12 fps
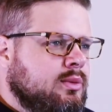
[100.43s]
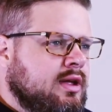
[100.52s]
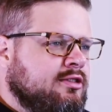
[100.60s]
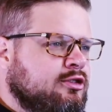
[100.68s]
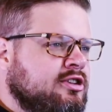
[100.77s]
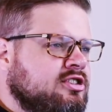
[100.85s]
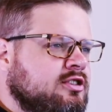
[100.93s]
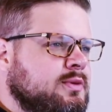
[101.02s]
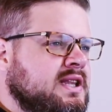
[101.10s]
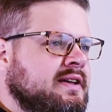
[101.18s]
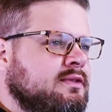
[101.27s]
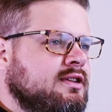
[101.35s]
As Christians,
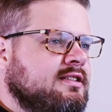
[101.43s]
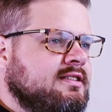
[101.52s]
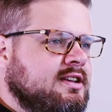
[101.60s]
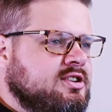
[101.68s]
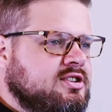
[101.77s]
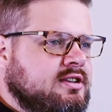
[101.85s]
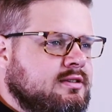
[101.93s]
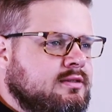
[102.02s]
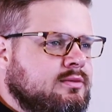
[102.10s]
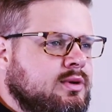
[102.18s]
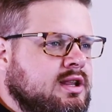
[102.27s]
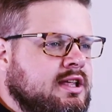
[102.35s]
we live in this tension.
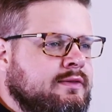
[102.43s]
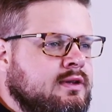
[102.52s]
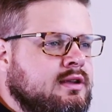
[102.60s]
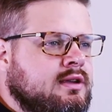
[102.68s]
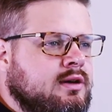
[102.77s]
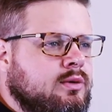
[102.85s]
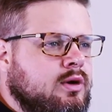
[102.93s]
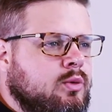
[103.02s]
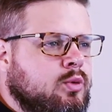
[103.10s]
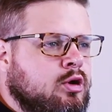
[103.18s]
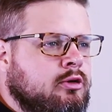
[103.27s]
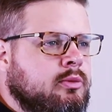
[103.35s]
We live in a
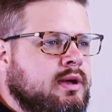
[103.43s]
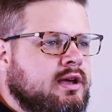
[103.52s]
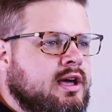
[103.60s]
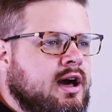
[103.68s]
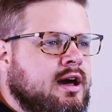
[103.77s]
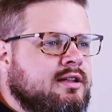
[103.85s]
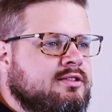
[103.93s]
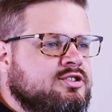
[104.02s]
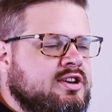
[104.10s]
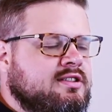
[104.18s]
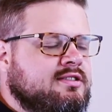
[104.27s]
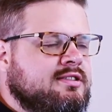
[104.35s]
world where
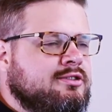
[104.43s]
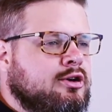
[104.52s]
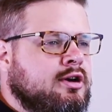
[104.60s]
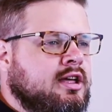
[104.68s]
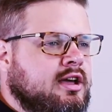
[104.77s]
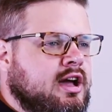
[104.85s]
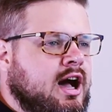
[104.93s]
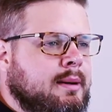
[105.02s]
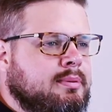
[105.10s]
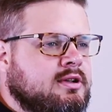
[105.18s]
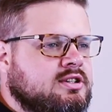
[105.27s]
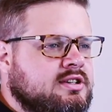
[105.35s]
Jesus has already
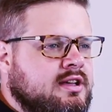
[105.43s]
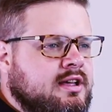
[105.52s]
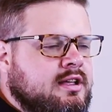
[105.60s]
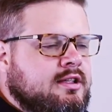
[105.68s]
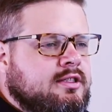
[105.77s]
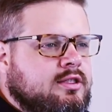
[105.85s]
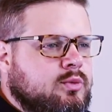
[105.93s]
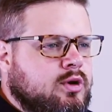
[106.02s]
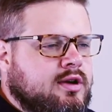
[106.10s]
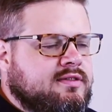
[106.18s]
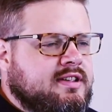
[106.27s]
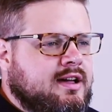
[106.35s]
accomplished the
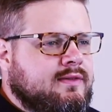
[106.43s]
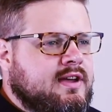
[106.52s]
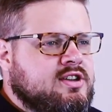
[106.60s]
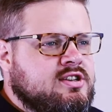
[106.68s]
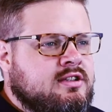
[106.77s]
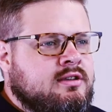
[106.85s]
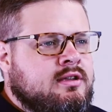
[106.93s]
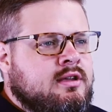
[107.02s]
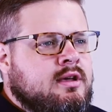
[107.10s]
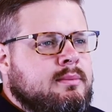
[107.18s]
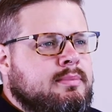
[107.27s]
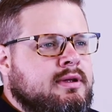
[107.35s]
work of salvation,
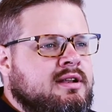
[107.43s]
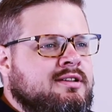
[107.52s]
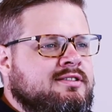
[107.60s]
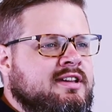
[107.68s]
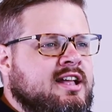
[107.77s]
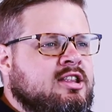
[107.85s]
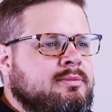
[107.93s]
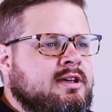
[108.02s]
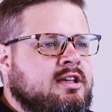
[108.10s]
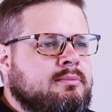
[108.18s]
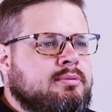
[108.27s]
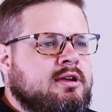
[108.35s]
but it is yet to
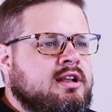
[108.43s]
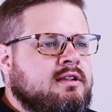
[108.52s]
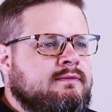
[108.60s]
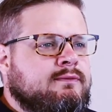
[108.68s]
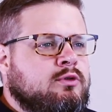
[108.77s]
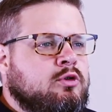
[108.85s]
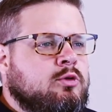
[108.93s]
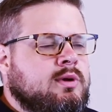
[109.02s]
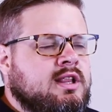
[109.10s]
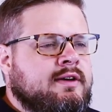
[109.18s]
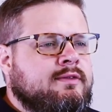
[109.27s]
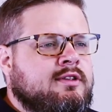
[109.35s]
be completed in full.
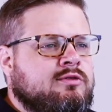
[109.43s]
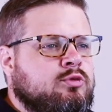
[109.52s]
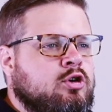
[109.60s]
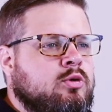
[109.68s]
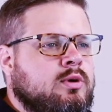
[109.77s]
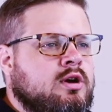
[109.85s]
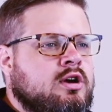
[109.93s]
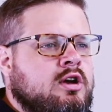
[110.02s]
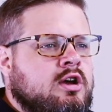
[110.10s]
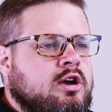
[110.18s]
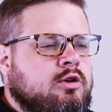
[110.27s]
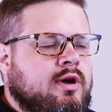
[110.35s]
We live in this world where
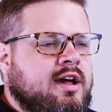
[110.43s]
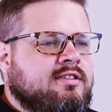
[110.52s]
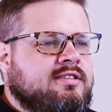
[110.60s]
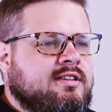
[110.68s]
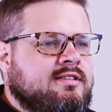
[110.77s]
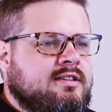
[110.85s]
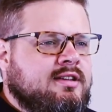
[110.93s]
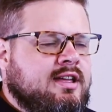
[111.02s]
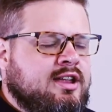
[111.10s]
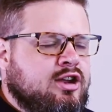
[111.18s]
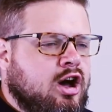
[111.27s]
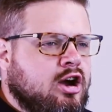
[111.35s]
Christ has
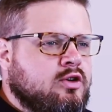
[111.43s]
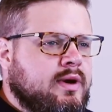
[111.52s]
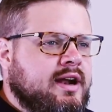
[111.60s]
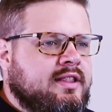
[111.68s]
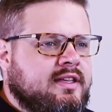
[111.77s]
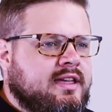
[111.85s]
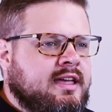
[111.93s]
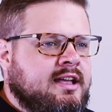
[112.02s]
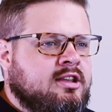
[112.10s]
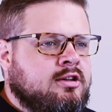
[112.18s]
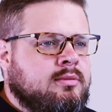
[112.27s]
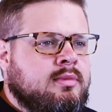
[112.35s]
inaugurated the
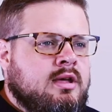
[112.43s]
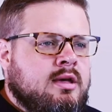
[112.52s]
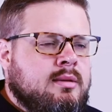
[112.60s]
kingdom,